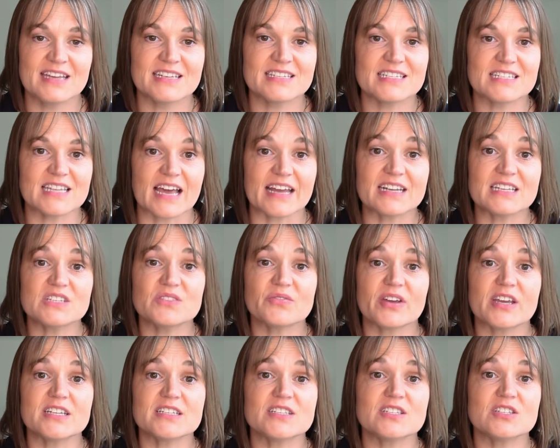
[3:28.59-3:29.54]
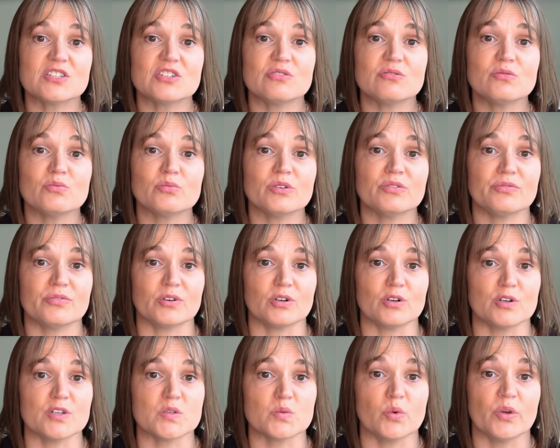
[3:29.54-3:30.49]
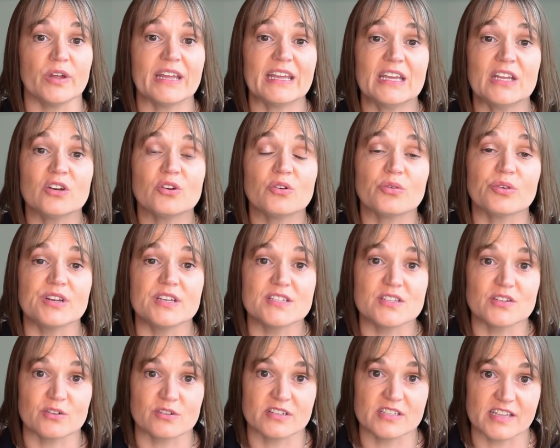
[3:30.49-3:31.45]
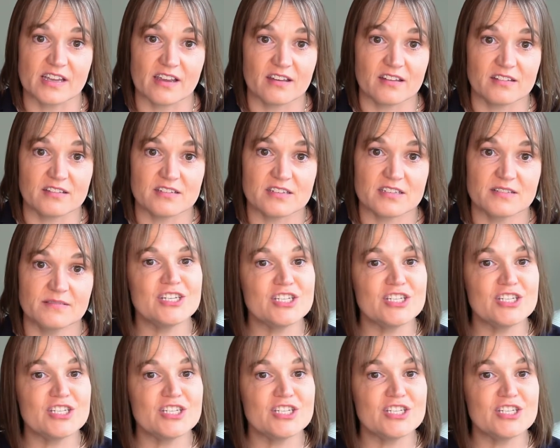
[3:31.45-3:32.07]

Satisfied student referrals will increase your sales.